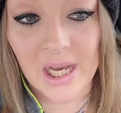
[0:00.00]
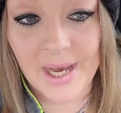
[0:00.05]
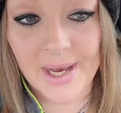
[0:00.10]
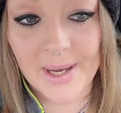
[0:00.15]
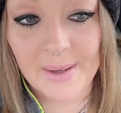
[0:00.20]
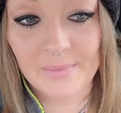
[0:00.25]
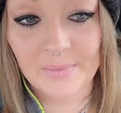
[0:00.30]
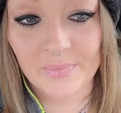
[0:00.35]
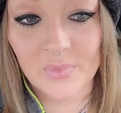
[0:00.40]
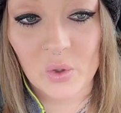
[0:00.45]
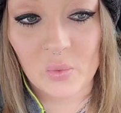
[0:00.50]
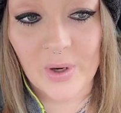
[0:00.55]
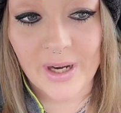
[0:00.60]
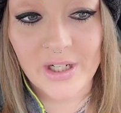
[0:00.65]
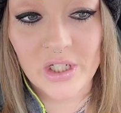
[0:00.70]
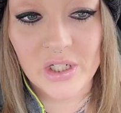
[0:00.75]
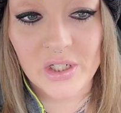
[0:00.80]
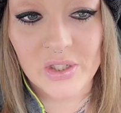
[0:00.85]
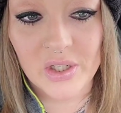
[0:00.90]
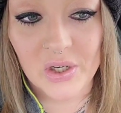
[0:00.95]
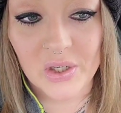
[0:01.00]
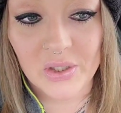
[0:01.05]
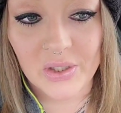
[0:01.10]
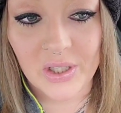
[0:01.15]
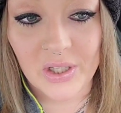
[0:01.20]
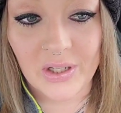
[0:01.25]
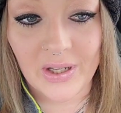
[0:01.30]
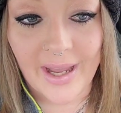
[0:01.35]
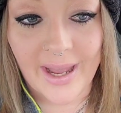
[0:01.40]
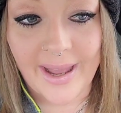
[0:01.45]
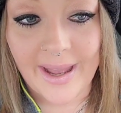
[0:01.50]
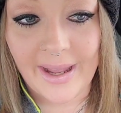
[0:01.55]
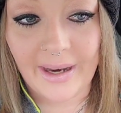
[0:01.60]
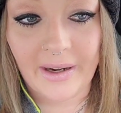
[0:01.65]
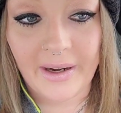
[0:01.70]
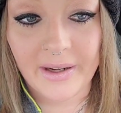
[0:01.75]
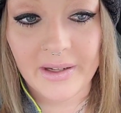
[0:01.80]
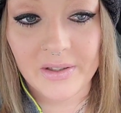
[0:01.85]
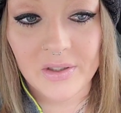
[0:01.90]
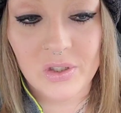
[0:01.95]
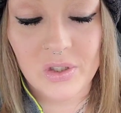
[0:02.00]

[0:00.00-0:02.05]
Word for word: um, rages her little head.